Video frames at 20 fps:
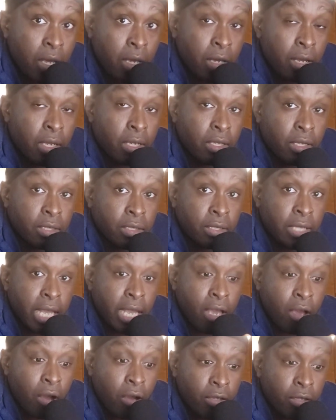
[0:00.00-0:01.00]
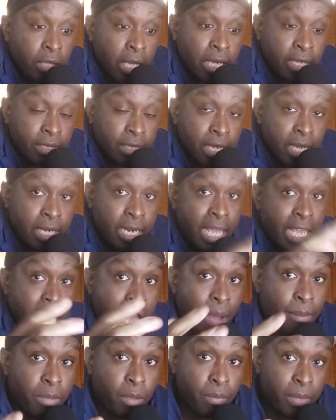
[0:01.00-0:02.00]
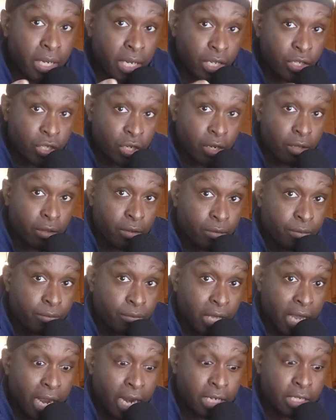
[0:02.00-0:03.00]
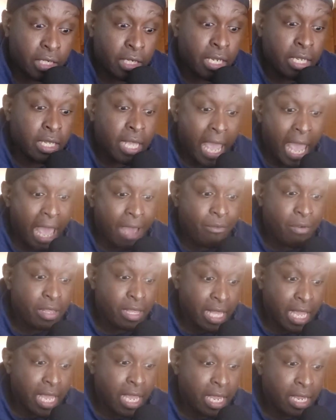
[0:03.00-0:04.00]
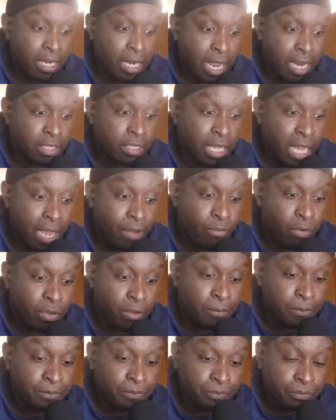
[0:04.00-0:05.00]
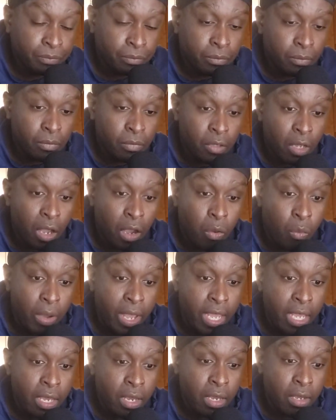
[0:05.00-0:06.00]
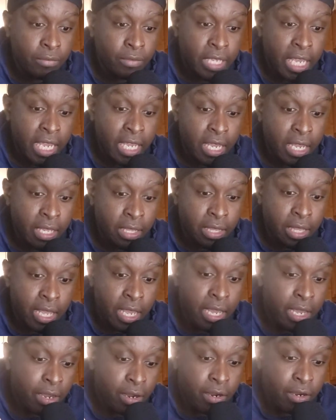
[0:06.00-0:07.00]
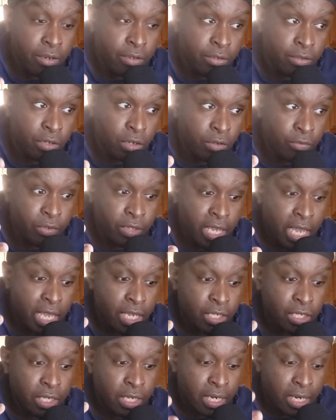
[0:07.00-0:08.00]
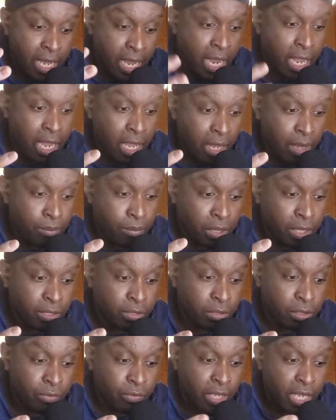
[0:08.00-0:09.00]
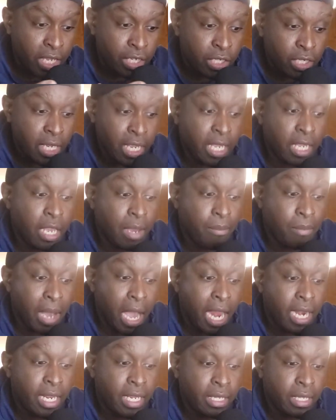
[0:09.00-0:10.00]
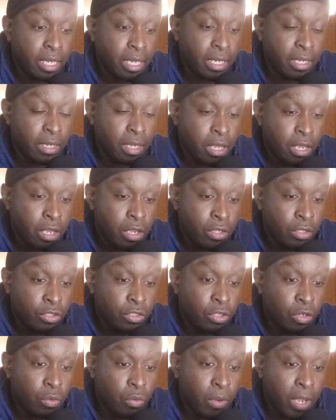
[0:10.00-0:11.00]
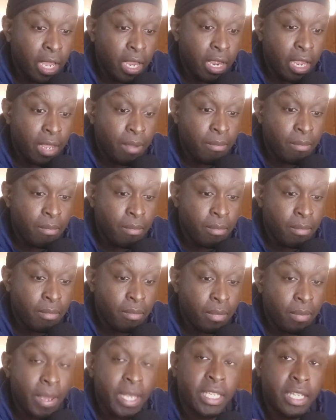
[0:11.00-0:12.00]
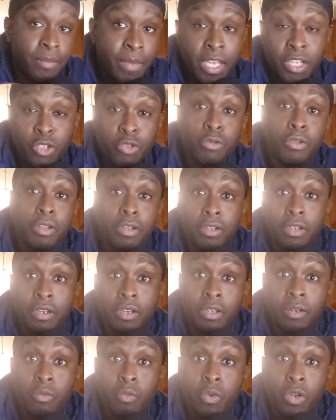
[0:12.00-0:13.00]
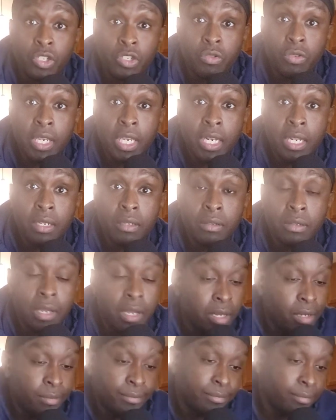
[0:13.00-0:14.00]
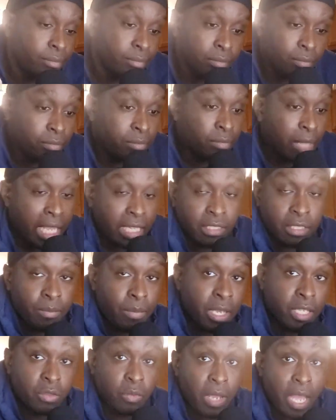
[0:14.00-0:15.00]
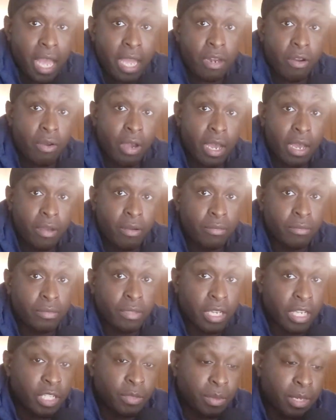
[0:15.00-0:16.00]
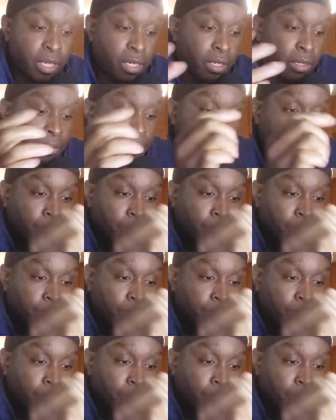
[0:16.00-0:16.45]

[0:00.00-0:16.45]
because they all like i said they complement each other they actually have a thing they actually have a a way of taking their certification and a plus certification and combining it to where it basically makes you look good once you get it uh, that's the best way i know how to explain it